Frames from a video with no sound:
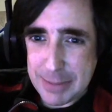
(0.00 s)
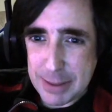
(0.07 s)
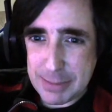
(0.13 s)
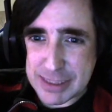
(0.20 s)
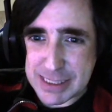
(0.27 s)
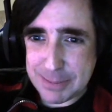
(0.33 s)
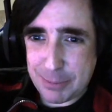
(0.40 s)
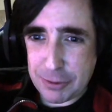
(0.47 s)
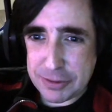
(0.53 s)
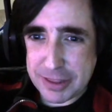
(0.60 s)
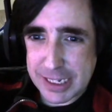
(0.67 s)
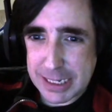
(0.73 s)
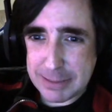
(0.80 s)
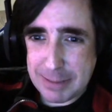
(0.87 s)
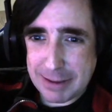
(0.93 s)
Yep, the most
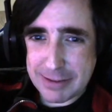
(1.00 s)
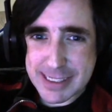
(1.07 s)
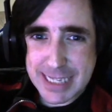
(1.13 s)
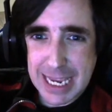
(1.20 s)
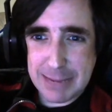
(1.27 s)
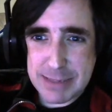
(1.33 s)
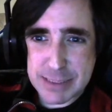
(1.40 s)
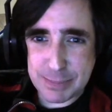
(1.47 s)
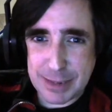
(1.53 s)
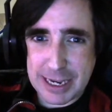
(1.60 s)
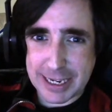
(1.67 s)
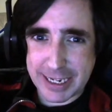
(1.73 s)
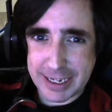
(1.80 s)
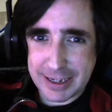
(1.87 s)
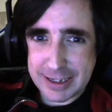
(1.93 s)
important thing about this game is
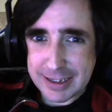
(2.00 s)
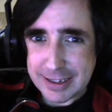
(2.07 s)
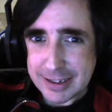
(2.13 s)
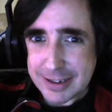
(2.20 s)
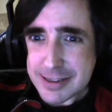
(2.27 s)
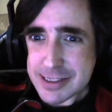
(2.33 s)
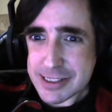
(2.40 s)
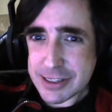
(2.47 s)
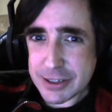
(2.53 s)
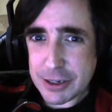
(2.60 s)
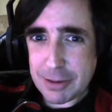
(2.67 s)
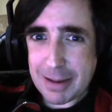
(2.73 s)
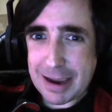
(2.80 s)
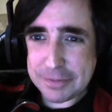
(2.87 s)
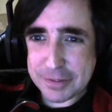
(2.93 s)
pie.
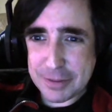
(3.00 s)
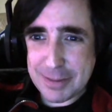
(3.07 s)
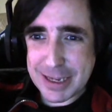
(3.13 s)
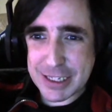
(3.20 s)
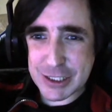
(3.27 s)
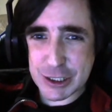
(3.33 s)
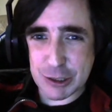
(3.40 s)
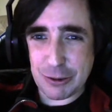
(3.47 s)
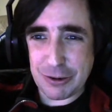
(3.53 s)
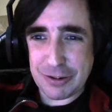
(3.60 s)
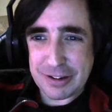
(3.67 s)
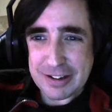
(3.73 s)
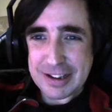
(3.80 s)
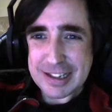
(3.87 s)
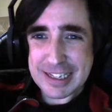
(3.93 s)
So you have to make
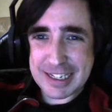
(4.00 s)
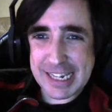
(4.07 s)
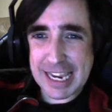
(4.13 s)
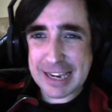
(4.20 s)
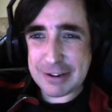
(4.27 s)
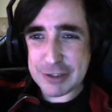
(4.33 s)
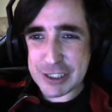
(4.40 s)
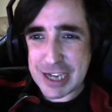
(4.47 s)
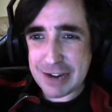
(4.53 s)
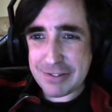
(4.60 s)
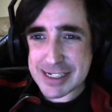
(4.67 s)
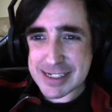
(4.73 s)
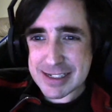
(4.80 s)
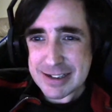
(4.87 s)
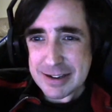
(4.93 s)
sure that you get your
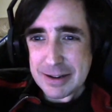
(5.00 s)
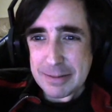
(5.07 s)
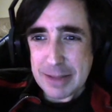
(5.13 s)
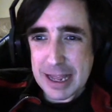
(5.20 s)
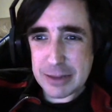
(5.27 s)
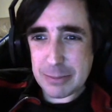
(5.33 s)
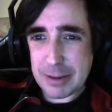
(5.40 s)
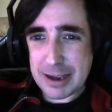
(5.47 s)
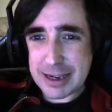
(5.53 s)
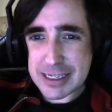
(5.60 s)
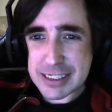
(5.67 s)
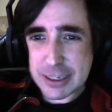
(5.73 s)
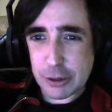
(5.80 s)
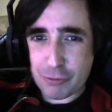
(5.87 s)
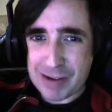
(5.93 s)
cherries.
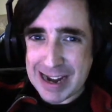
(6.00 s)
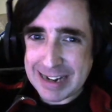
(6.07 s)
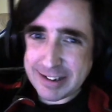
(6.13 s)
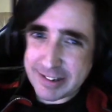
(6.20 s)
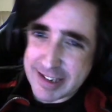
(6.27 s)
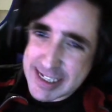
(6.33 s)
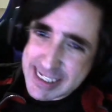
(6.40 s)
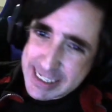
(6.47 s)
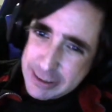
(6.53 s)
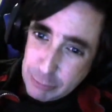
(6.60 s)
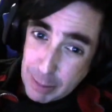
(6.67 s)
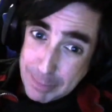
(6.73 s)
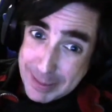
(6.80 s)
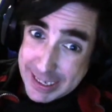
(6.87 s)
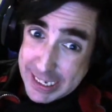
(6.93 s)
Otherwise, Grand Dizzy,
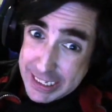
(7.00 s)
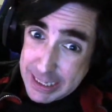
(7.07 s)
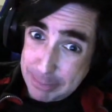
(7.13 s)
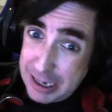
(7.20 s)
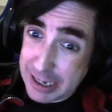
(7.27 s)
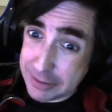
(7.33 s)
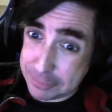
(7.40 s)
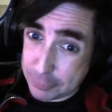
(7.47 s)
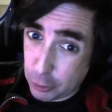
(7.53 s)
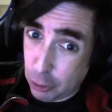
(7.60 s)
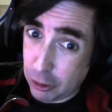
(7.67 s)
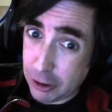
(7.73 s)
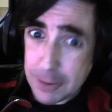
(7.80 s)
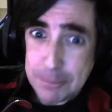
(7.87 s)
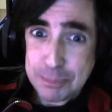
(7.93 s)
who we're making the pie
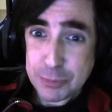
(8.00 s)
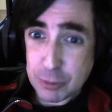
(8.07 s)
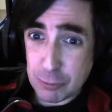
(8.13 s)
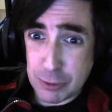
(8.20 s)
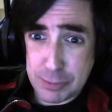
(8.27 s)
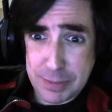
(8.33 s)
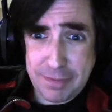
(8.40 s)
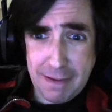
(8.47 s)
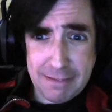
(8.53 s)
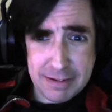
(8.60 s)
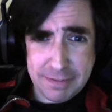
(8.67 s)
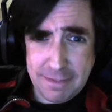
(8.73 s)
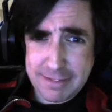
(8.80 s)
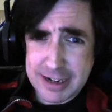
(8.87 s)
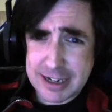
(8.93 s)
for, would be
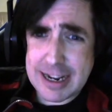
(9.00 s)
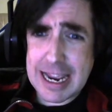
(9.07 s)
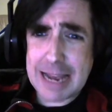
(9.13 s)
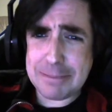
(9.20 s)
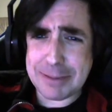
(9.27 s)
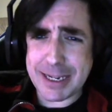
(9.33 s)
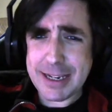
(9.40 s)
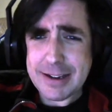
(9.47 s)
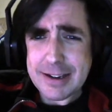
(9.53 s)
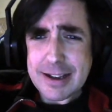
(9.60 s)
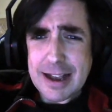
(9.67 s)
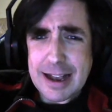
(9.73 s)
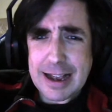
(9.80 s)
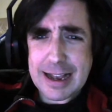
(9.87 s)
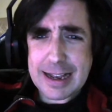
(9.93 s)
very, very unhappy.
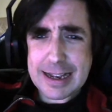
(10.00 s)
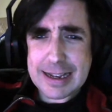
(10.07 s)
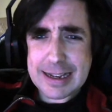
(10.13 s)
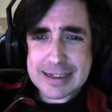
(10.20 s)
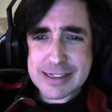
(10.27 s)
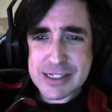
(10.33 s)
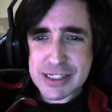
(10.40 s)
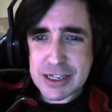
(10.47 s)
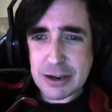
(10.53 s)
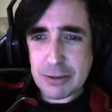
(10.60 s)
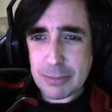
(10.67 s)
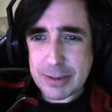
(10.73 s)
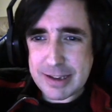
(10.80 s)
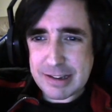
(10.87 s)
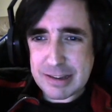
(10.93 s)

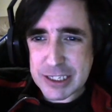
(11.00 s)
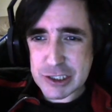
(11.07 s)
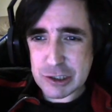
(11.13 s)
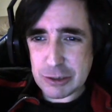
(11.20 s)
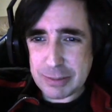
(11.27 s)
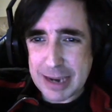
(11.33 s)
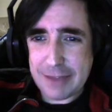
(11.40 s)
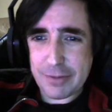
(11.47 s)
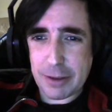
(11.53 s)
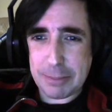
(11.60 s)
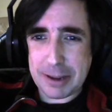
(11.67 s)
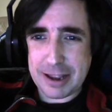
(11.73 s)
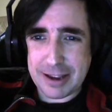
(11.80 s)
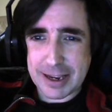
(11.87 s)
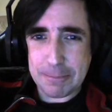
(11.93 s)
So we need to make sure we
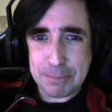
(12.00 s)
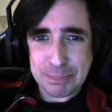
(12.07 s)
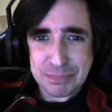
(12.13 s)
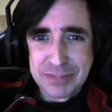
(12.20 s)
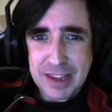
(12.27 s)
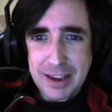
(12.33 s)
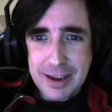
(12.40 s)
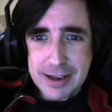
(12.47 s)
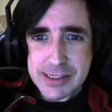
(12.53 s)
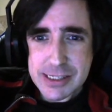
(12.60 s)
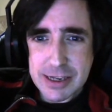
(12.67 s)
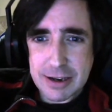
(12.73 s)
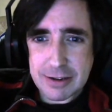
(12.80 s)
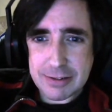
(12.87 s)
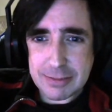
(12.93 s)
have our pie.
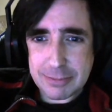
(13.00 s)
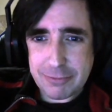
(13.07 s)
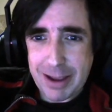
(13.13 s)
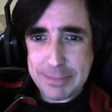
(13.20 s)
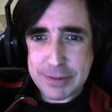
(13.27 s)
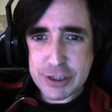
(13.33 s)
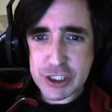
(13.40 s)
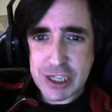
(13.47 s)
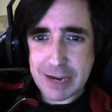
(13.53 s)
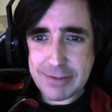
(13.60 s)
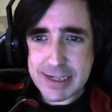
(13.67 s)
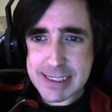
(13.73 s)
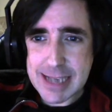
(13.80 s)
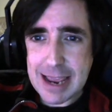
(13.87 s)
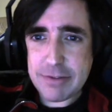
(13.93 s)
So grab the
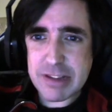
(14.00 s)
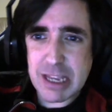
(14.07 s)
cherries.